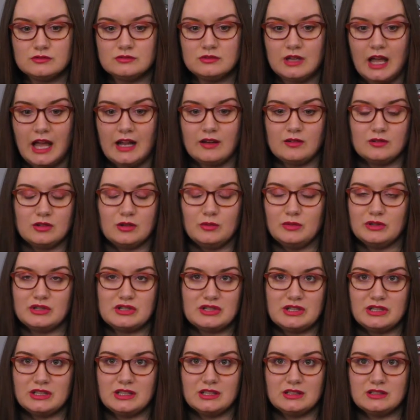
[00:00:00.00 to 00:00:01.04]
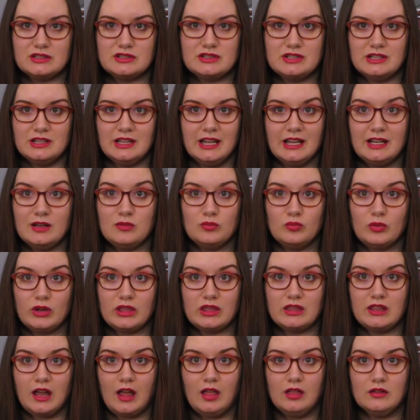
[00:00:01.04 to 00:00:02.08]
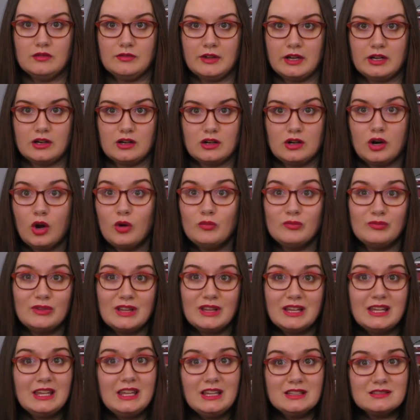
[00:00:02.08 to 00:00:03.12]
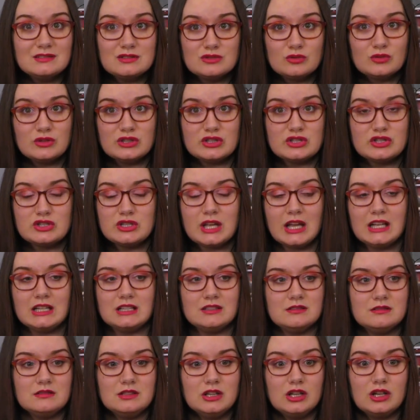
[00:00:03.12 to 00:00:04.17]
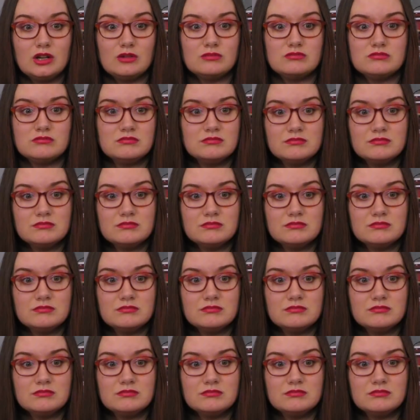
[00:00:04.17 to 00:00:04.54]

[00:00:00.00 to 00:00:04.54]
I don't know what she did. She hit him with the elevator. Hopefully he is squished and, you know,